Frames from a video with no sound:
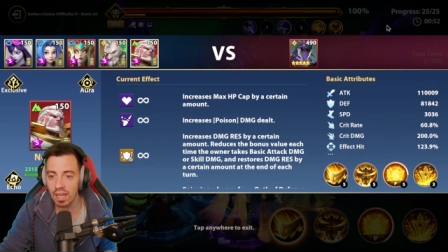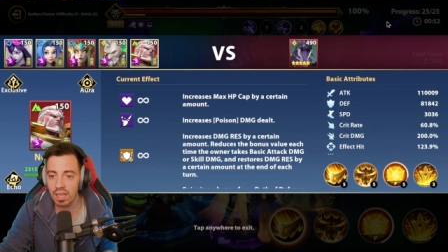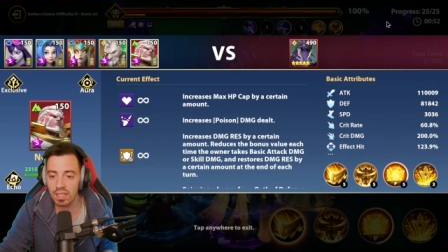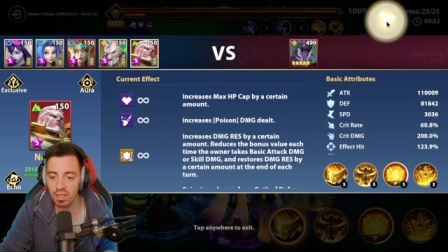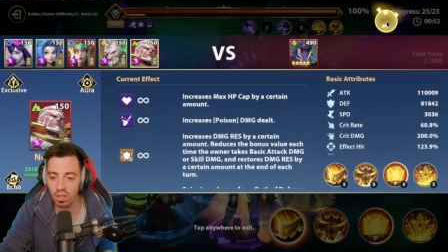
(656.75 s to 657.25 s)

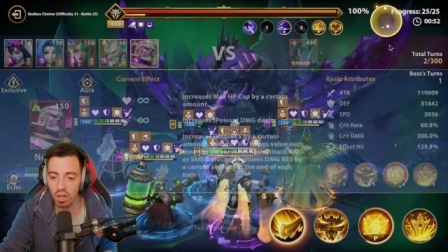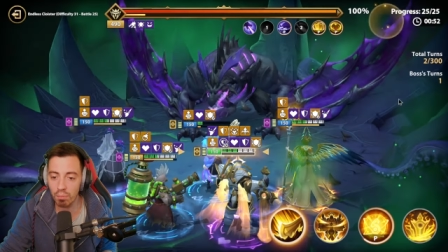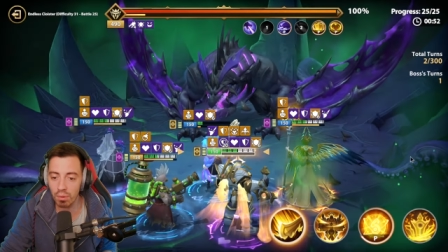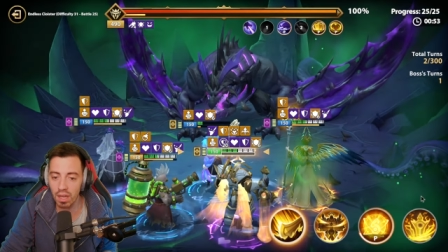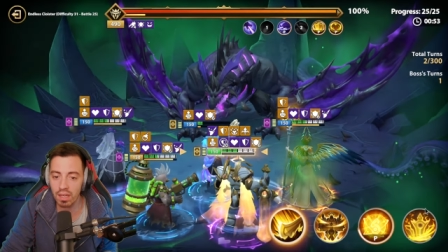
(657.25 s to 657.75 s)
is going to
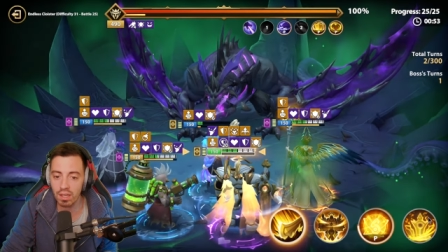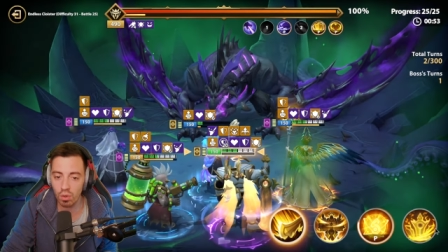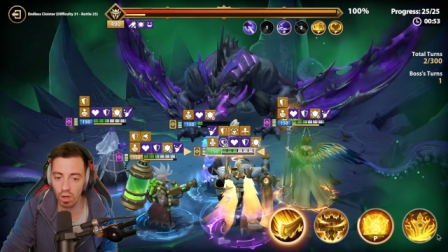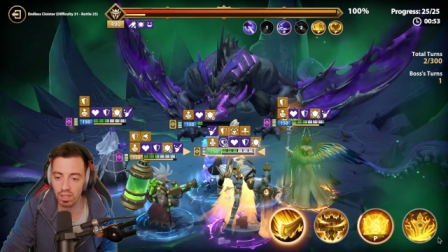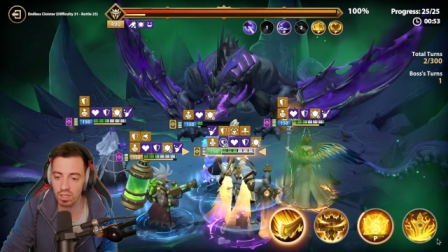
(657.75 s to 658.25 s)
apply
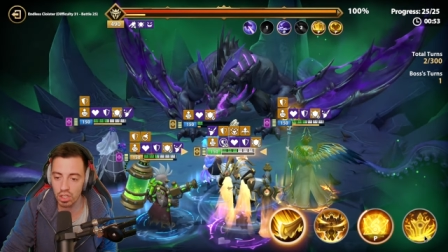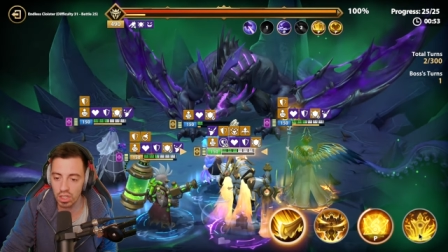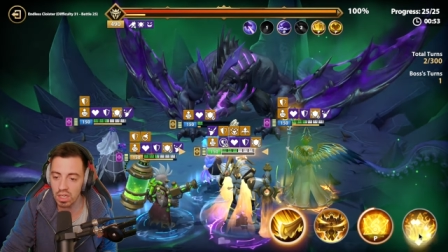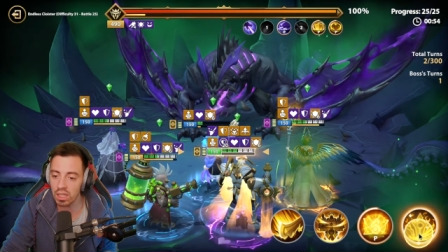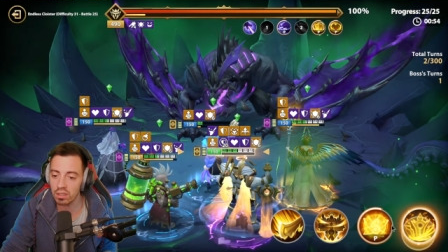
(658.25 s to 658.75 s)
great
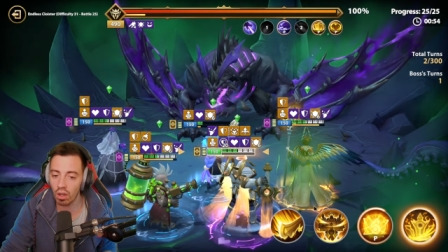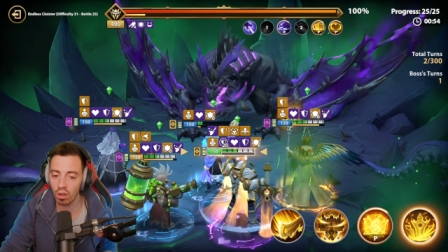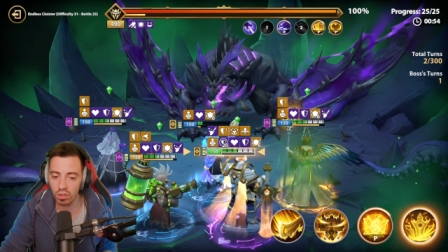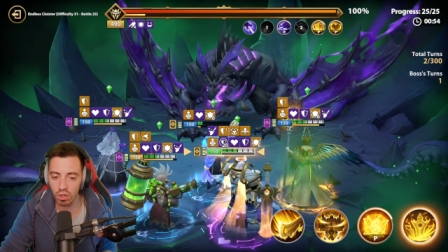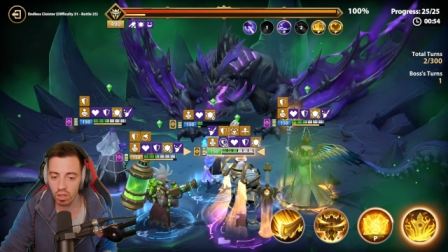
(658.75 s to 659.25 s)
shield
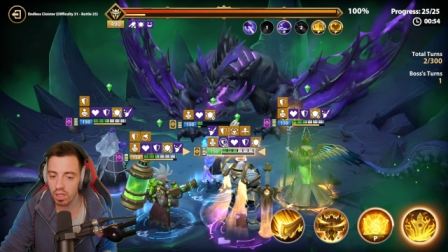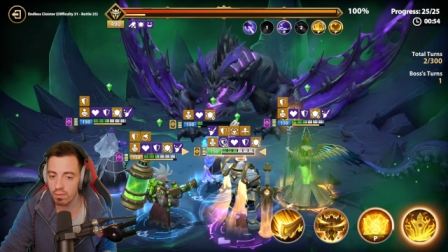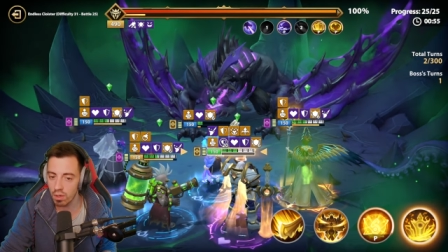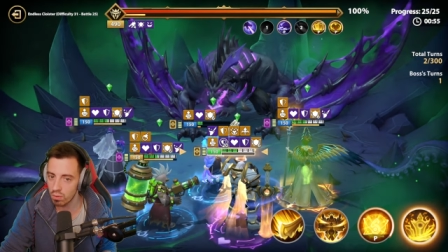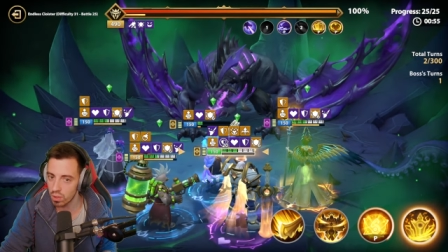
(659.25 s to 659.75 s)
on your heroes